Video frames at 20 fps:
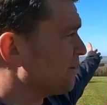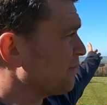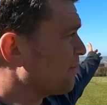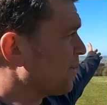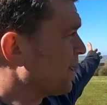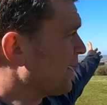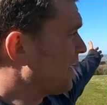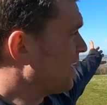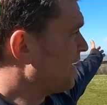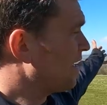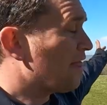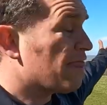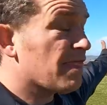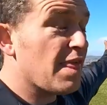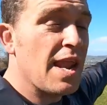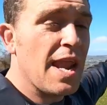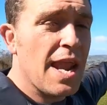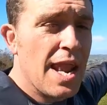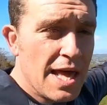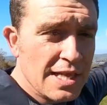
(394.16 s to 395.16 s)
somewhere
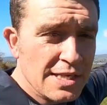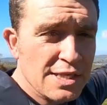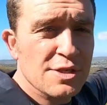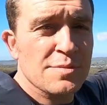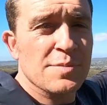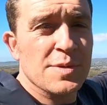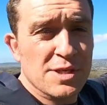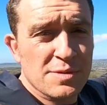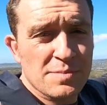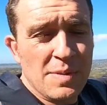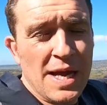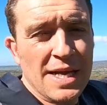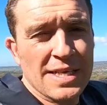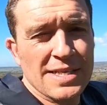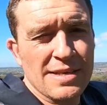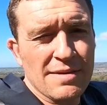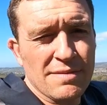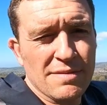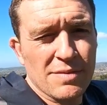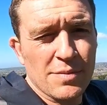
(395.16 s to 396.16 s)
that lends
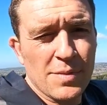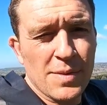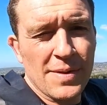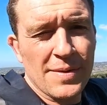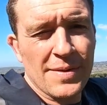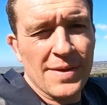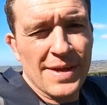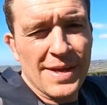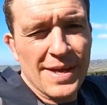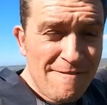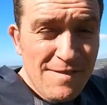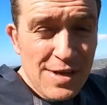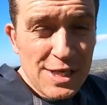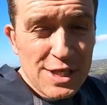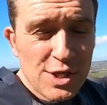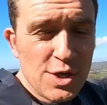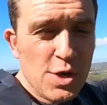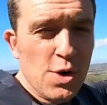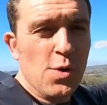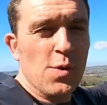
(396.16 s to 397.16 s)
perspective. Well, it's
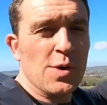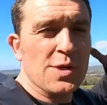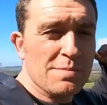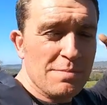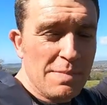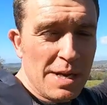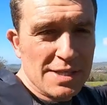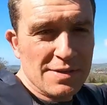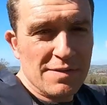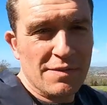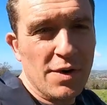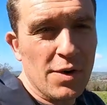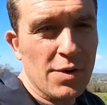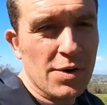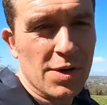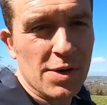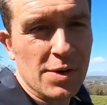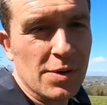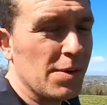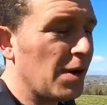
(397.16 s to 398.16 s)
physical, it's
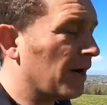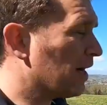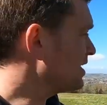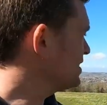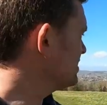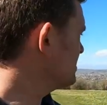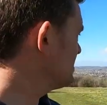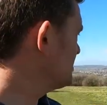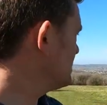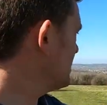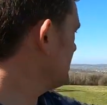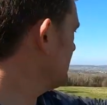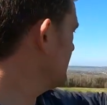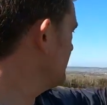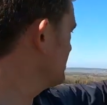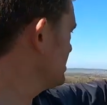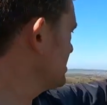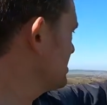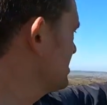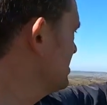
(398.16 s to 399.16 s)
metaphorical. I could just sit there
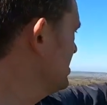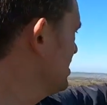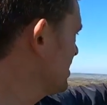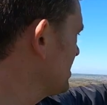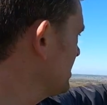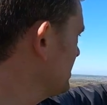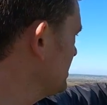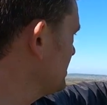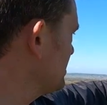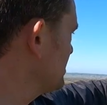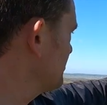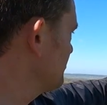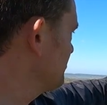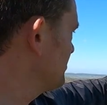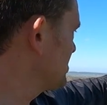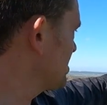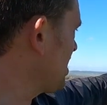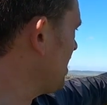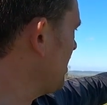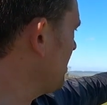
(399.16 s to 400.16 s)
and just look at this
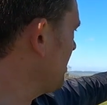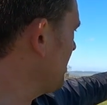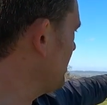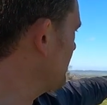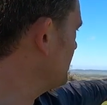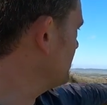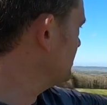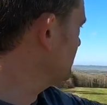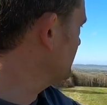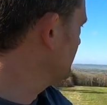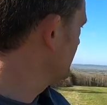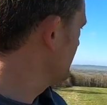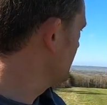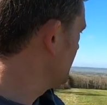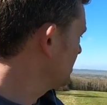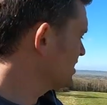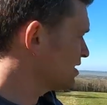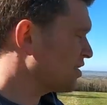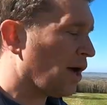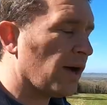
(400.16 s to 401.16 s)
skyline and
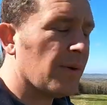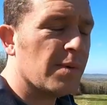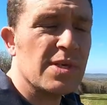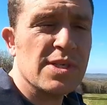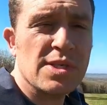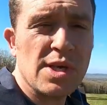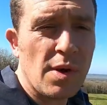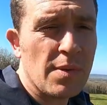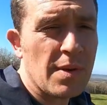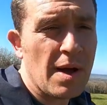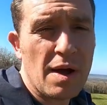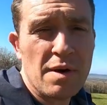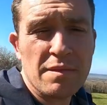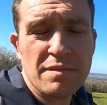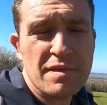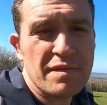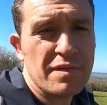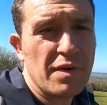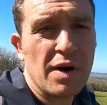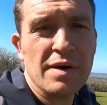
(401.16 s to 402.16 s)
totally zone
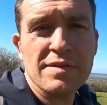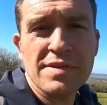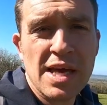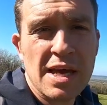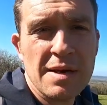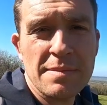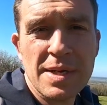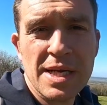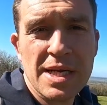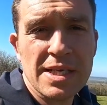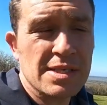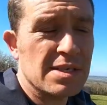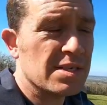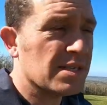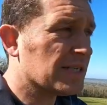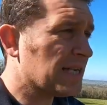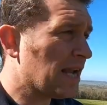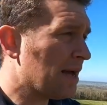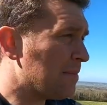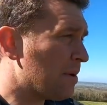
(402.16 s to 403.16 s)
out for five, 10 minutes and
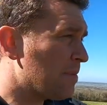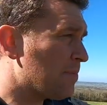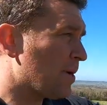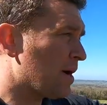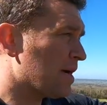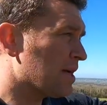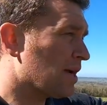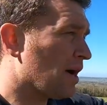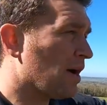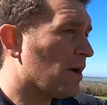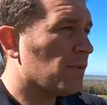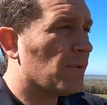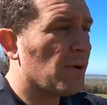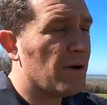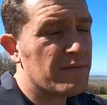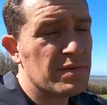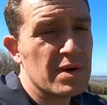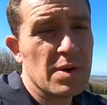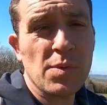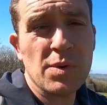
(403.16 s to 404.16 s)
just let my brain go
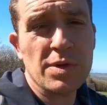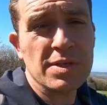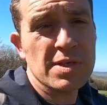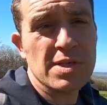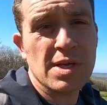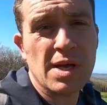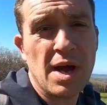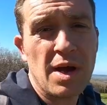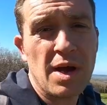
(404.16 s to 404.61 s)
wherever it wants to